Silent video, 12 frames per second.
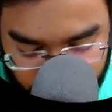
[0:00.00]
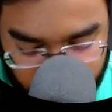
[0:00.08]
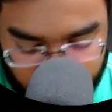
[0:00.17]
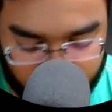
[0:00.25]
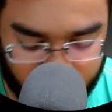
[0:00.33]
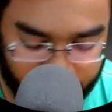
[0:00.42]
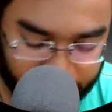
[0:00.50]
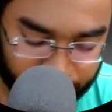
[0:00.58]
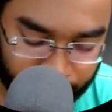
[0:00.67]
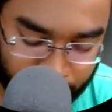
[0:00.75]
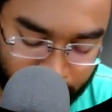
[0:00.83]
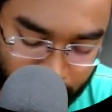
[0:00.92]
by y.
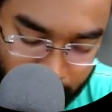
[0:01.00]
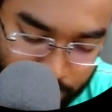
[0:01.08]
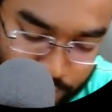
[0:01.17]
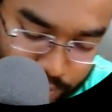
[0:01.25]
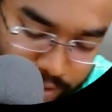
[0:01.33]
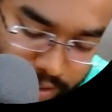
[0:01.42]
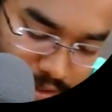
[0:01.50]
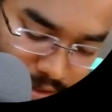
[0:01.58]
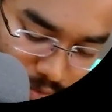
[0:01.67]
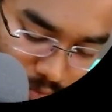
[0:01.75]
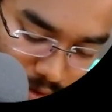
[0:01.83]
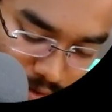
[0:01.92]
So here
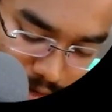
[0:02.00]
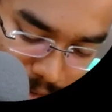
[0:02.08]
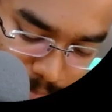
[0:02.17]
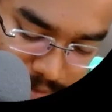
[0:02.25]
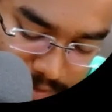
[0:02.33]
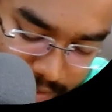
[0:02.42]
what will happen,